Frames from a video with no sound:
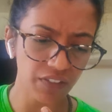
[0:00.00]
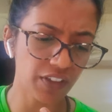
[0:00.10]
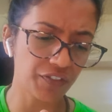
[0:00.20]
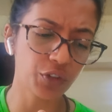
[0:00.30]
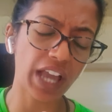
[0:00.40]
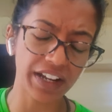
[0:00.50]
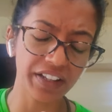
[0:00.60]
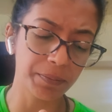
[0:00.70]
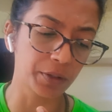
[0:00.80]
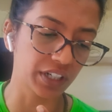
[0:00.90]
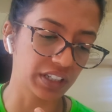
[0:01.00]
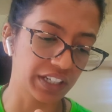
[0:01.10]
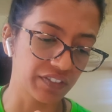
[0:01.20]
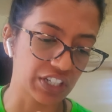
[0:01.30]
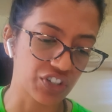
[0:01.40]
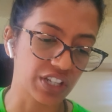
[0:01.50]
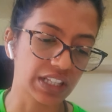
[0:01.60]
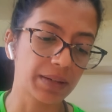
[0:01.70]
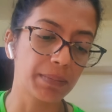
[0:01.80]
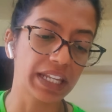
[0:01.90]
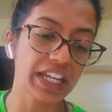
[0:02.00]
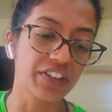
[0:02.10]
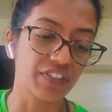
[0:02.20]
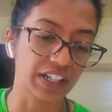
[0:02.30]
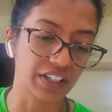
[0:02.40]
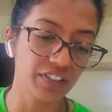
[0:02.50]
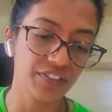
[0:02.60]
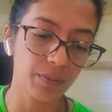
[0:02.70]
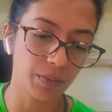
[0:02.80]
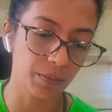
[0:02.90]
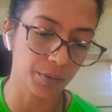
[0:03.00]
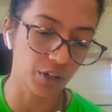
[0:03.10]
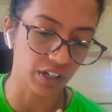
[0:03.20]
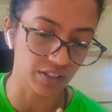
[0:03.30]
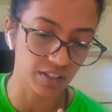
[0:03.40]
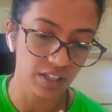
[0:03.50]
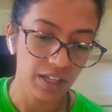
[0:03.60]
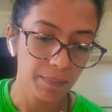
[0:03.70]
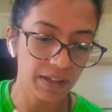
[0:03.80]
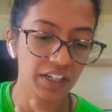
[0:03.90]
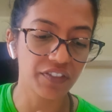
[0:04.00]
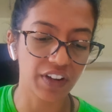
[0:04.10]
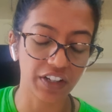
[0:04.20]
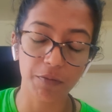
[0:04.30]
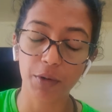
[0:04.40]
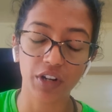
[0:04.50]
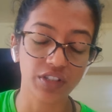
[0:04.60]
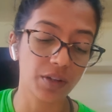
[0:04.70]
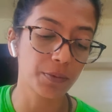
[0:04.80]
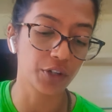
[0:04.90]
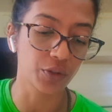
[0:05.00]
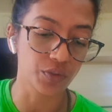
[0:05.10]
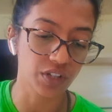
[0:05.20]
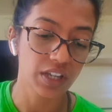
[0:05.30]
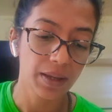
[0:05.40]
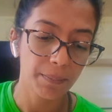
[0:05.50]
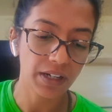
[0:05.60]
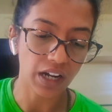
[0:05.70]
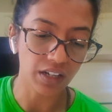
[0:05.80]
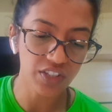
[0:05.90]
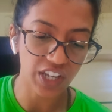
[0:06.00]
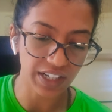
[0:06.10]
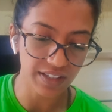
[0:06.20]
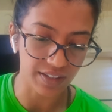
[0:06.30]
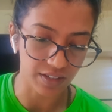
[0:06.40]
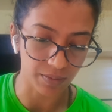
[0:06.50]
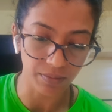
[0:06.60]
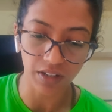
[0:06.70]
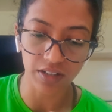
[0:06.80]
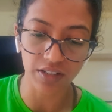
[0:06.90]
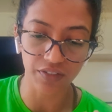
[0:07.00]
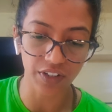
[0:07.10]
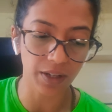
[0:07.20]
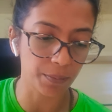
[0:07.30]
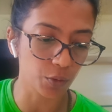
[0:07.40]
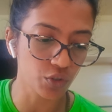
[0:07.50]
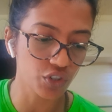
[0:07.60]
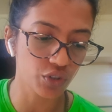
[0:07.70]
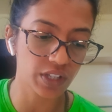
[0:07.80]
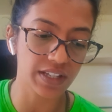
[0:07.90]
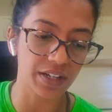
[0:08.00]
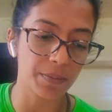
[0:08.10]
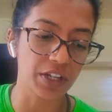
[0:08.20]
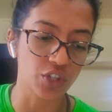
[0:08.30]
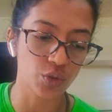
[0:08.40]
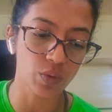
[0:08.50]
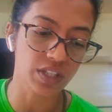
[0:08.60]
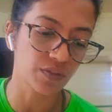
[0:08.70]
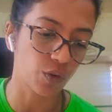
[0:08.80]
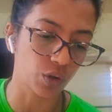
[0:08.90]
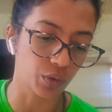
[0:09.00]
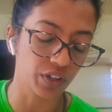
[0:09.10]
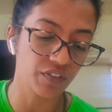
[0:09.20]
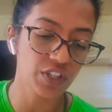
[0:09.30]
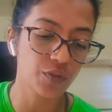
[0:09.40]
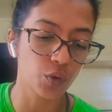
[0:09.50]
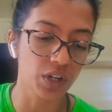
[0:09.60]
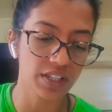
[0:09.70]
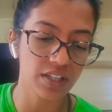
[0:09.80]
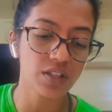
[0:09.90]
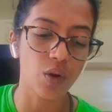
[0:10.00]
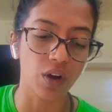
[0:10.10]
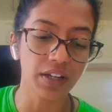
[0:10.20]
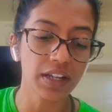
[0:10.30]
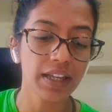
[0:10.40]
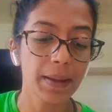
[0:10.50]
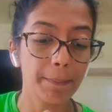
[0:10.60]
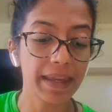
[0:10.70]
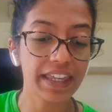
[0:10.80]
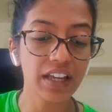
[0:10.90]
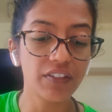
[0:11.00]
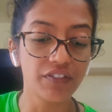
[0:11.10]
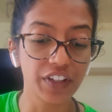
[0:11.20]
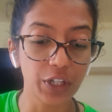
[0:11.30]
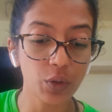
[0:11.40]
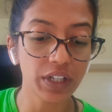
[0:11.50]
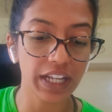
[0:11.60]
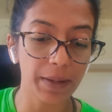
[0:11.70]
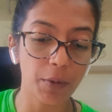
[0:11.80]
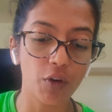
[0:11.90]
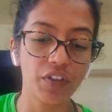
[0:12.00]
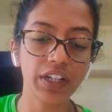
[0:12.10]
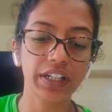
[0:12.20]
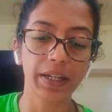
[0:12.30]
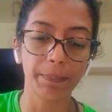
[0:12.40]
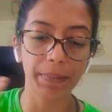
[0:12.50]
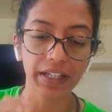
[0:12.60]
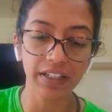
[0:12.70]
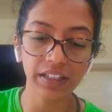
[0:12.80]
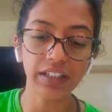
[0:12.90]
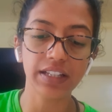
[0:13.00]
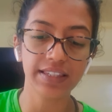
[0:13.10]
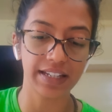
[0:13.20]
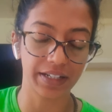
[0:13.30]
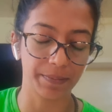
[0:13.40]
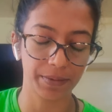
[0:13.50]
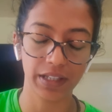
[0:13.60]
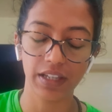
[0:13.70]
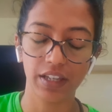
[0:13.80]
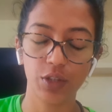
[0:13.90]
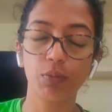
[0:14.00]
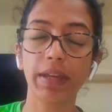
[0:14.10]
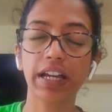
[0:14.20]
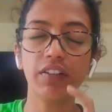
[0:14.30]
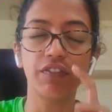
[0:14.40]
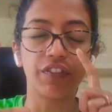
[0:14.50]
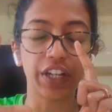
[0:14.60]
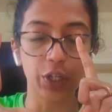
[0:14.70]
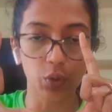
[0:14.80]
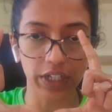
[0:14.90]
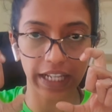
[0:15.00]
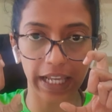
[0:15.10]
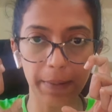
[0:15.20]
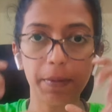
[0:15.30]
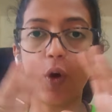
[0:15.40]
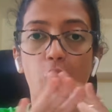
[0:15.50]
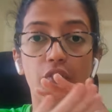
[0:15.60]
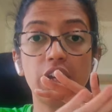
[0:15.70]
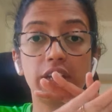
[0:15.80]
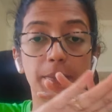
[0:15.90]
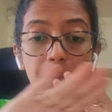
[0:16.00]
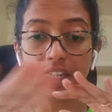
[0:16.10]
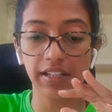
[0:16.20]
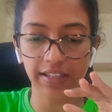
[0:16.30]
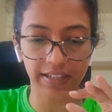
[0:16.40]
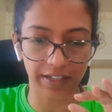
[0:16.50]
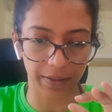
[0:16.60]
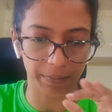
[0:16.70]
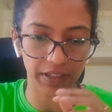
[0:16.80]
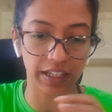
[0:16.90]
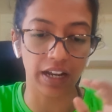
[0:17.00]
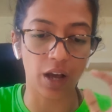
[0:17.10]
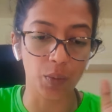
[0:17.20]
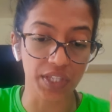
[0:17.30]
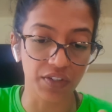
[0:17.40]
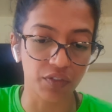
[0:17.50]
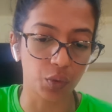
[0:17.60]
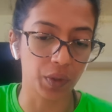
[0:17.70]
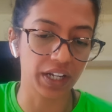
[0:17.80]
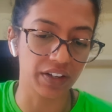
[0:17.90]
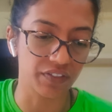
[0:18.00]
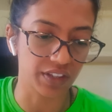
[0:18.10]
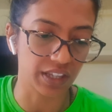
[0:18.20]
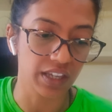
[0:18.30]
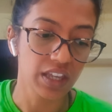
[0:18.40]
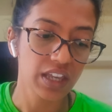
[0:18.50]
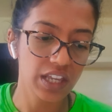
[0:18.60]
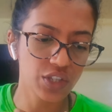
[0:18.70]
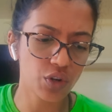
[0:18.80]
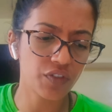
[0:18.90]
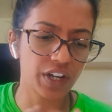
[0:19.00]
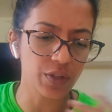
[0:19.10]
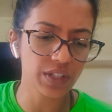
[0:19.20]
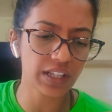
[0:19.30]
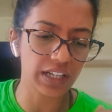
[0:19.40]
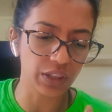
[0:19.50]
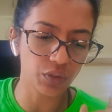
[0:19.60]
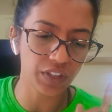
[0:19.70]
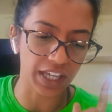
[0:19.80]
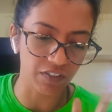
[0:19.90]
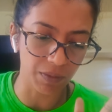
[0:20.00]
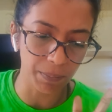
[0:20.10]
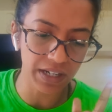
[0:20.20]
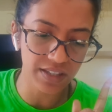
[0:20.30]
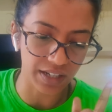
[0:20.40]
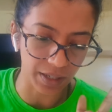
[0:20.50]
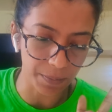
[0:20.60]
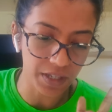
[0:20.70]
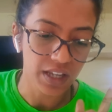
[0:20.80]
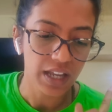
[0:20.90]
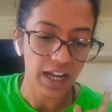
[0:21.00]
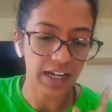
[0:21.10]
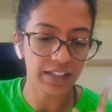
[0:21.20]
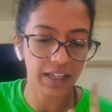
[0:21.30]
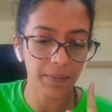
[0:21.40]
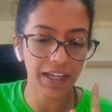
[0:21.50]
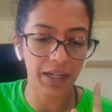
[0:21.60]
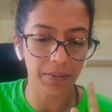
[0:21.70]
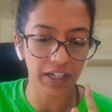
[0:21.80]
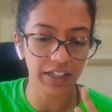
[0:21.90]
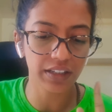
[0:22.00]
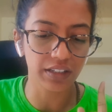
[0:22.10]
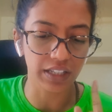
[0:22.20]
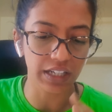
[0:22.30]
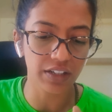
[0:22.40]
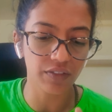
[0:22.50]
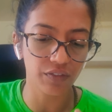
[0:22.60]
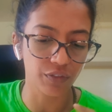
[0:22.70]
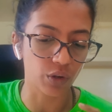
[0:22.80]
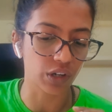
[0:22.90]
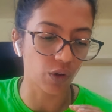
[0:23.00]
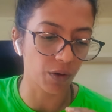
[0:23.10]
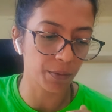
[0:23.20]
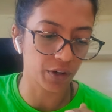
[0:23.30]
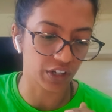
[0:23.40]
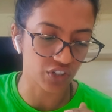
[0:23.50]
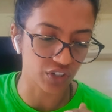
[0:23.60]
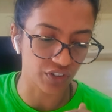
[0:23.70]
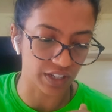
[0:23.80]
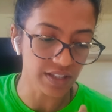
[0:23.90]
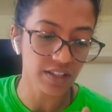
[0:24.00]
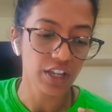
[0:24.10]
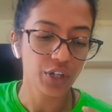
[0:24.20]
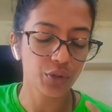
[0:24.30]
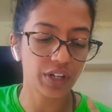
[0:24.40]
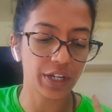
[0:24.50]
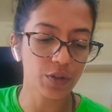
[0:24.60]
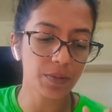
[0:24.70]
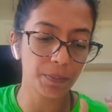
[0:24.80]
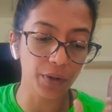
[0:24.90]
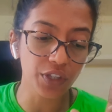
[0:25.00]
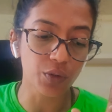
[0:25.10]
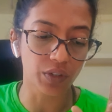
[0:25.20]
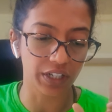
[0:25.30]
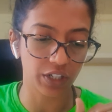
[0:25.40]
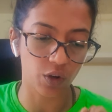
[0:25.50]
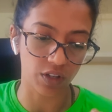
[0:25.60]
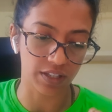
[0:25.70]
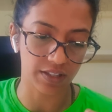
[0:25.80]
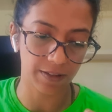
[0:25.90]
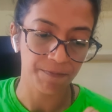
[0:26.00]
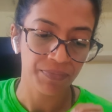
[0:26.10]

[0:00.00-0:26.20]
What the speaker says: We have to carry that particular inventory. Then many defective products are produced. But under GIT system, a different approach to the setup issue is followed, which focuses on making a videotape of a typical setup. You make a videotape of a typical setup, then how is it flowing and everything. Instead of reducing the length of the equipment setups and thereby eliminating the need for long production runs to reduce per unit costs.